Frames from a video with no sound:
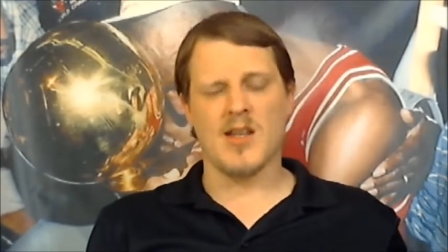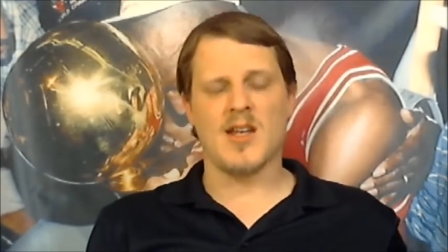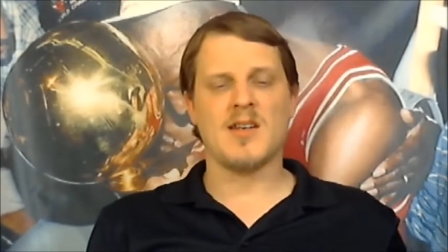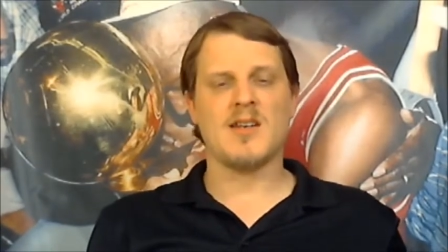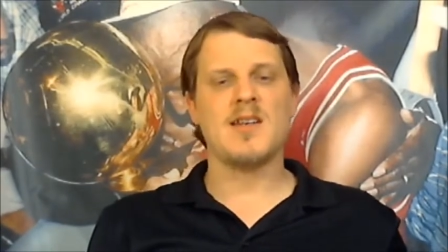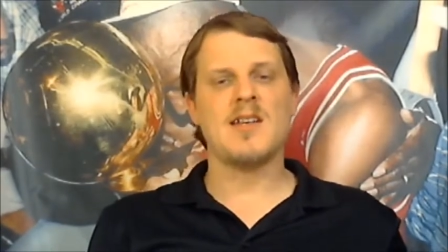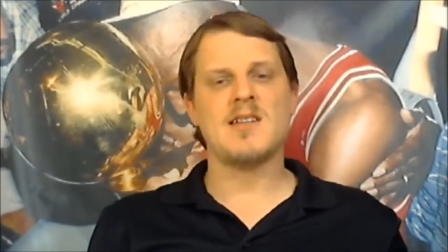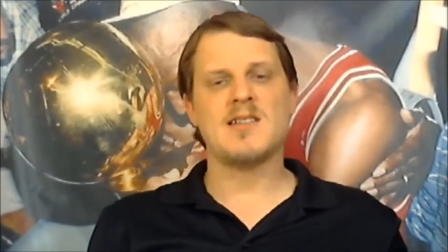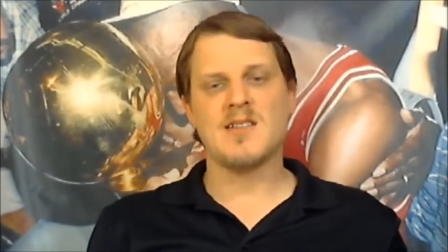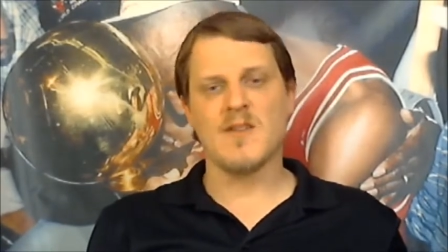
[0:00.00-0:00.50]
that
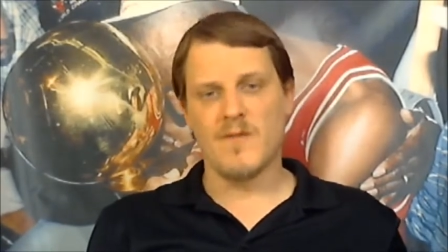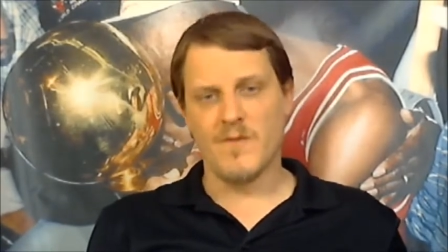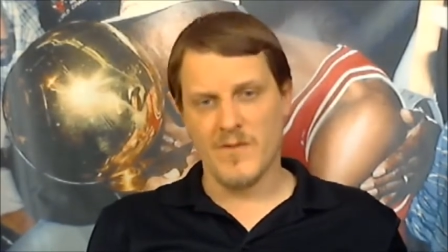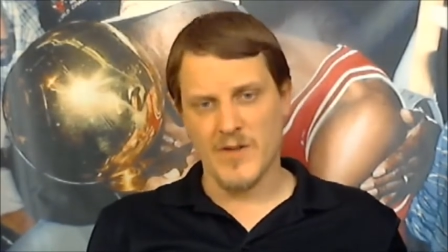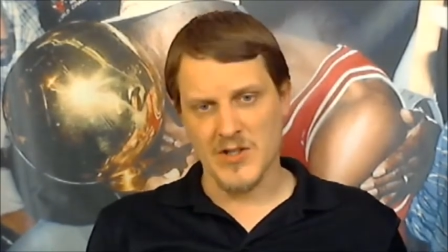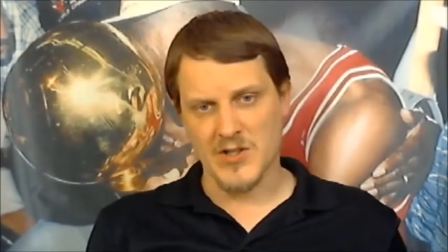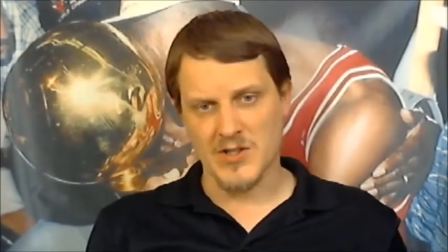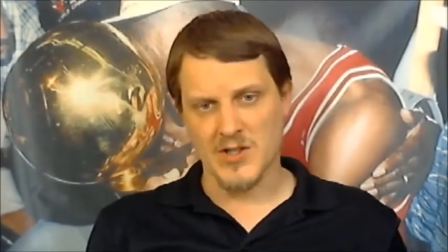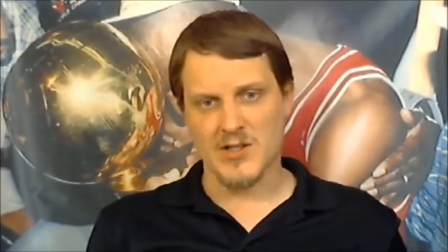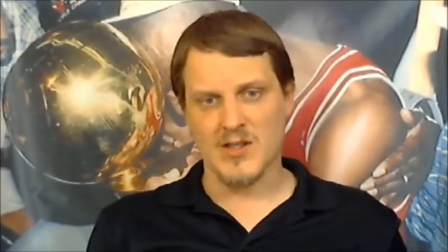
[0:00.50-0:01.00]
needs a
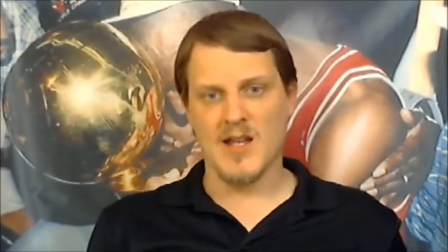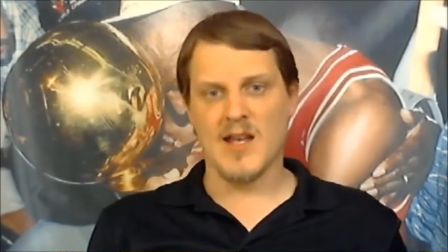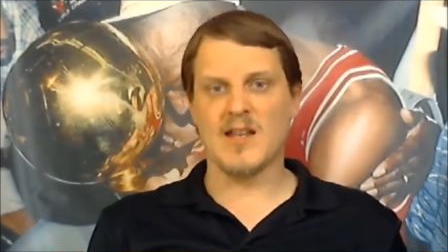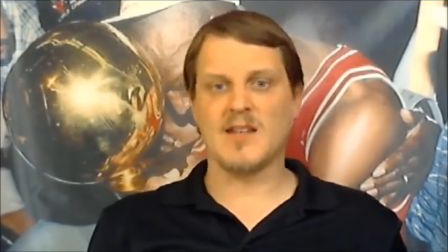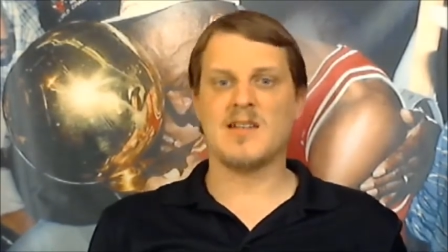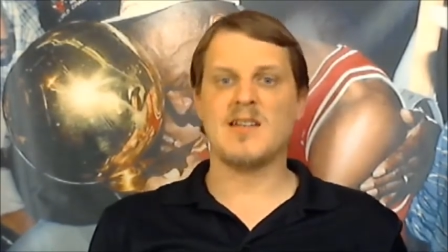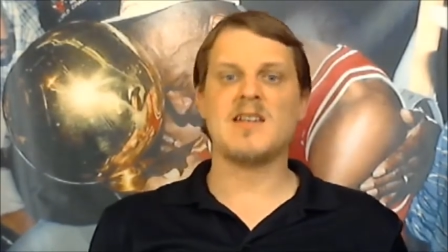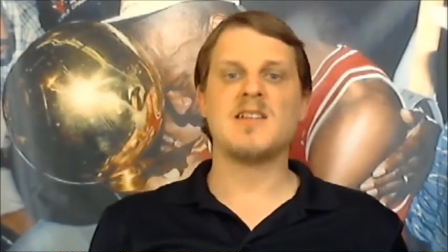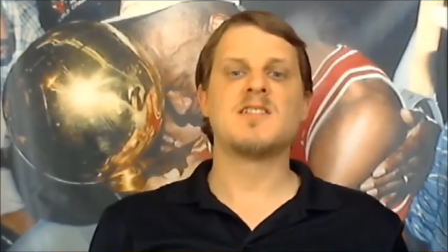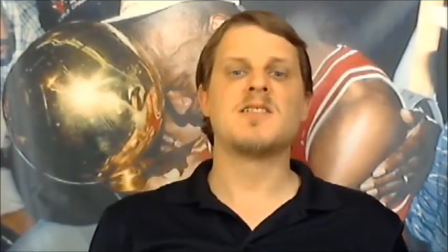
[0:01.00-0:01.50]
vision,
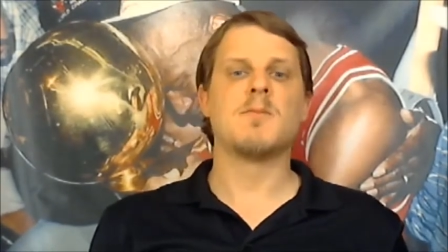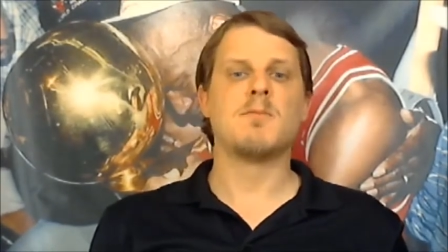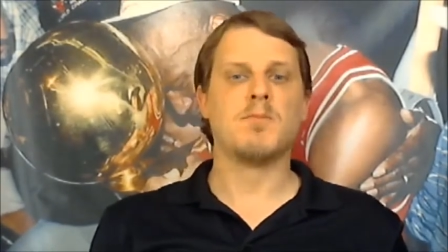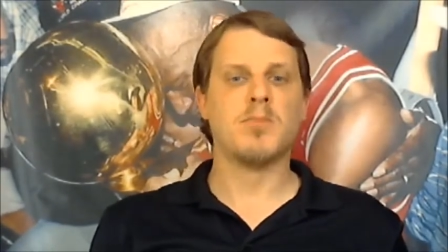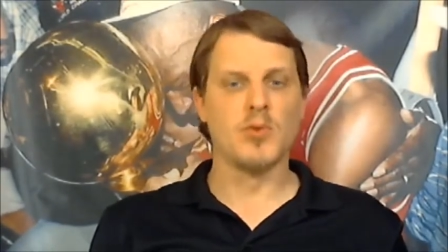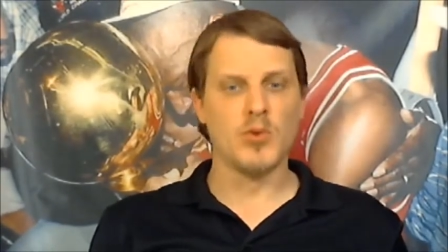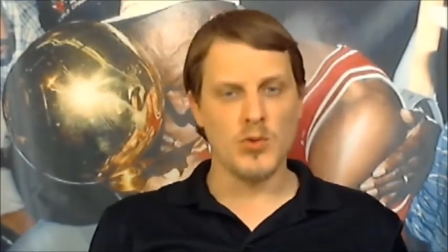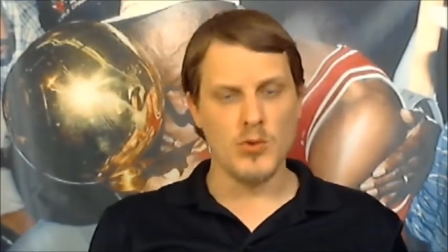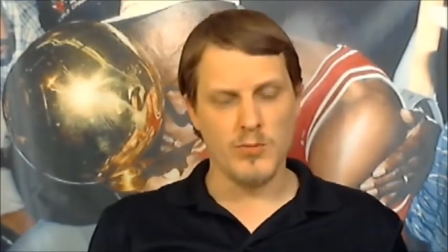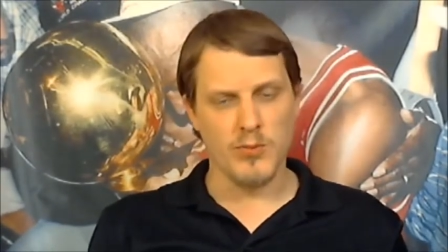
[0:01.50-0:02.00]
that needs a
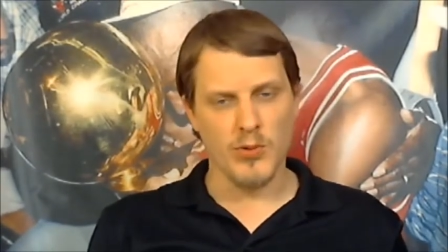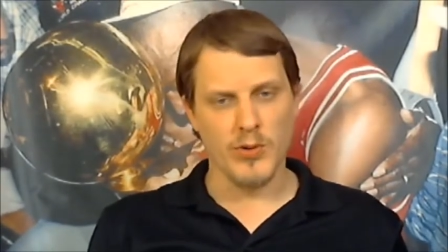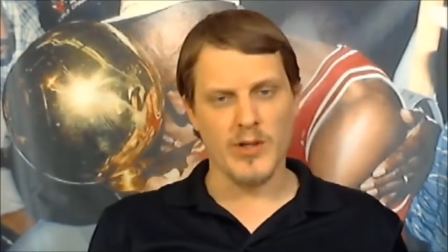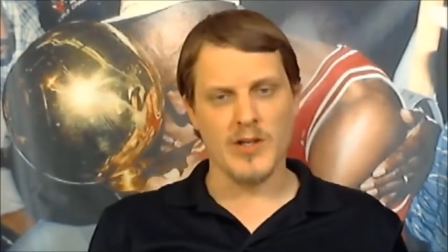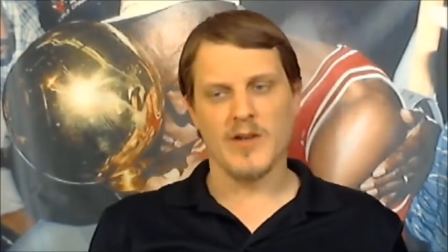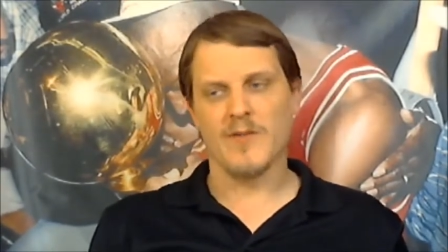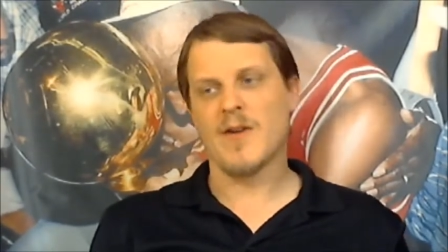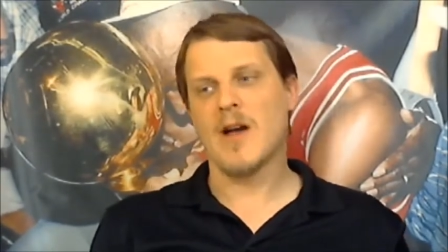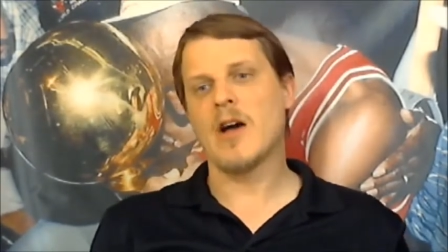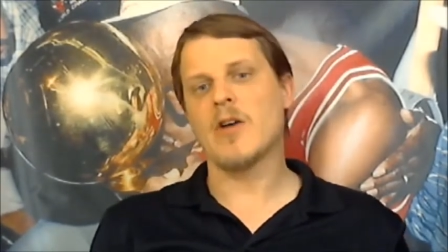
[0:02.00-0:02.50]

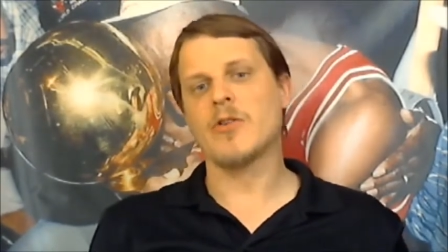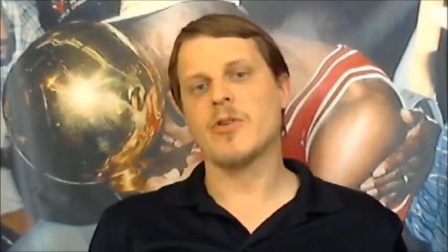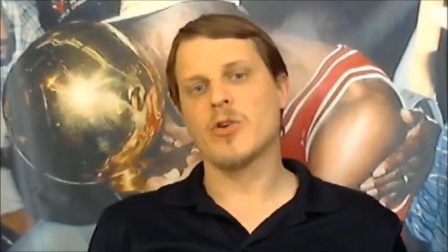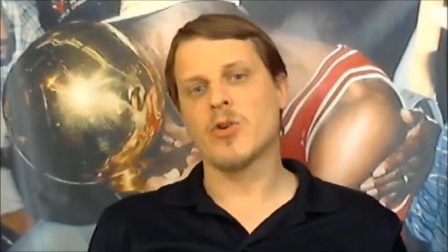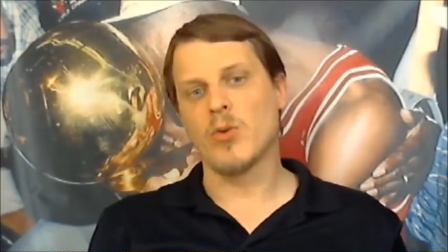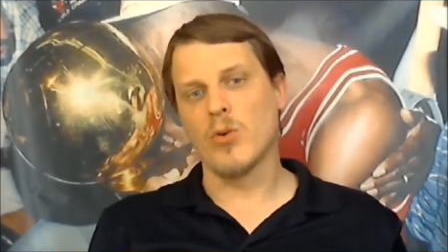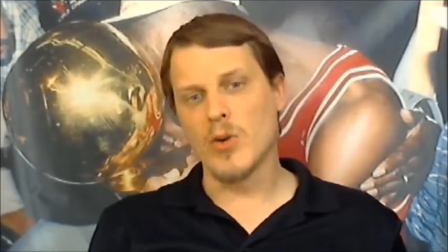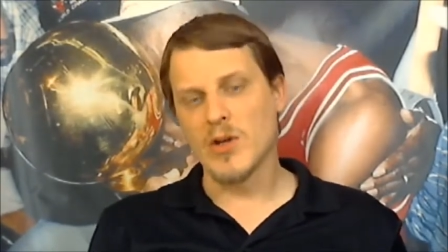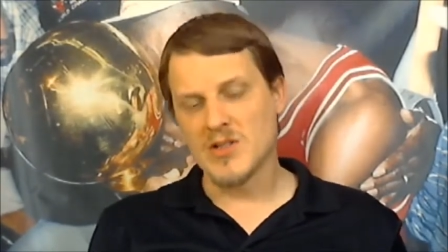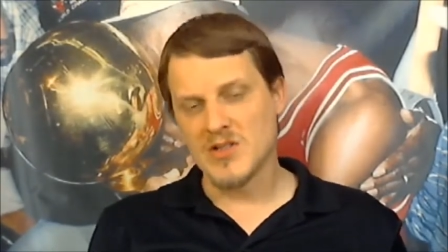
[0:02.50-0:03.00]
blueprint of how they're
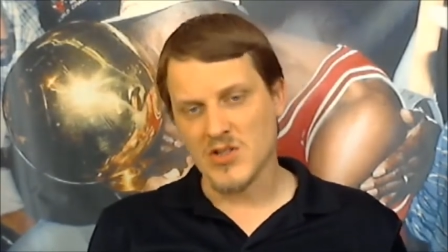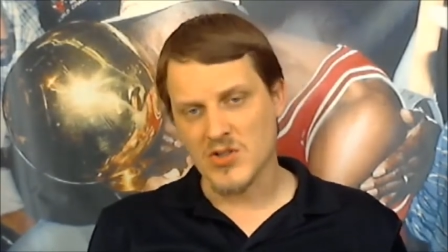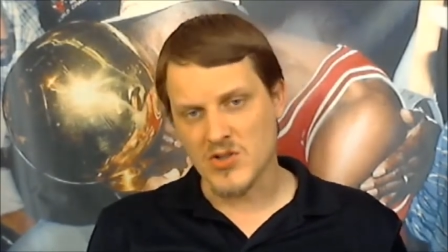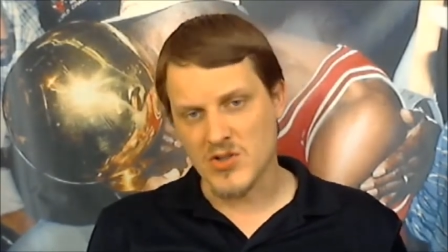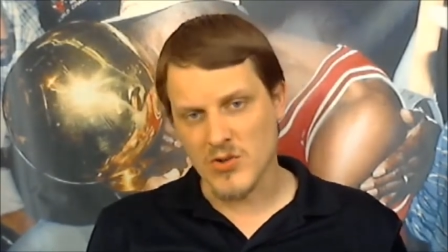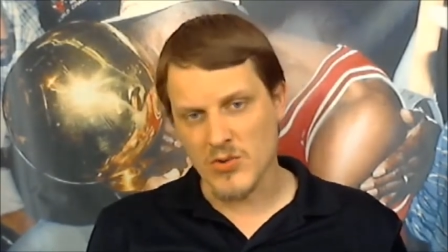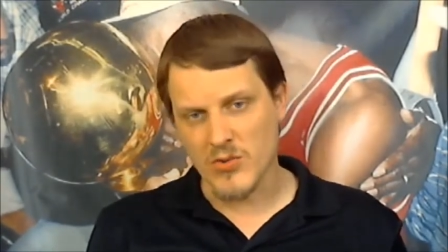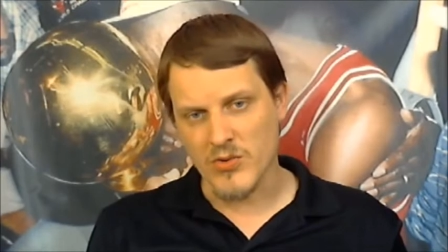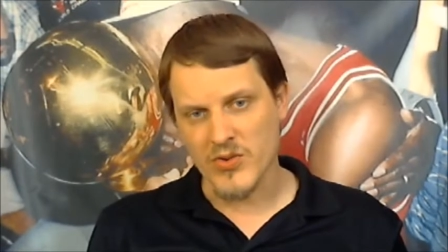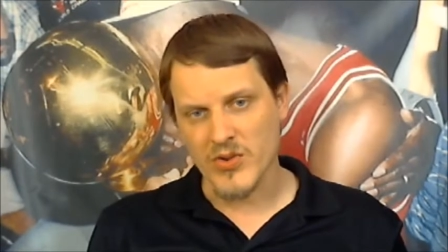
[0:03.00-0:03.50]
going to
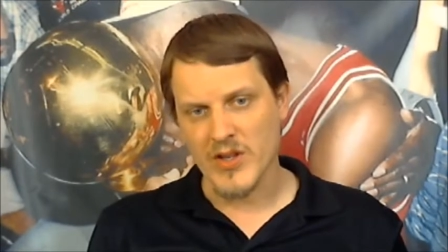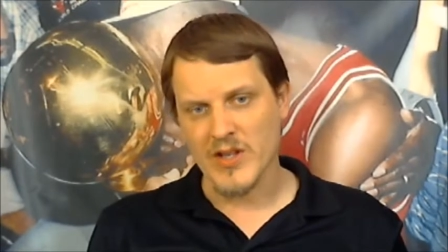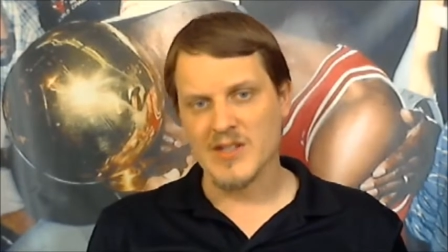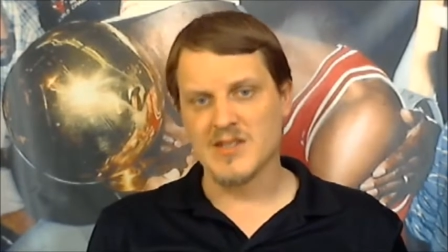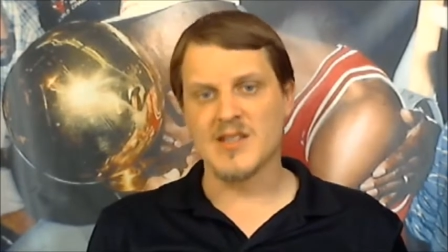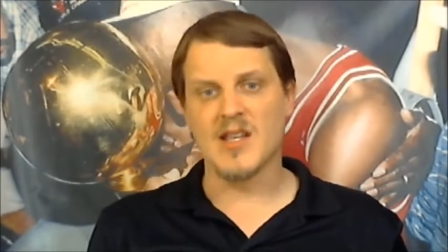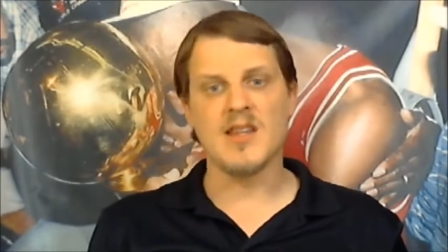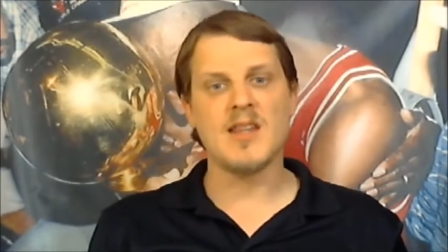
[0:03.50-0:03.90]
do things,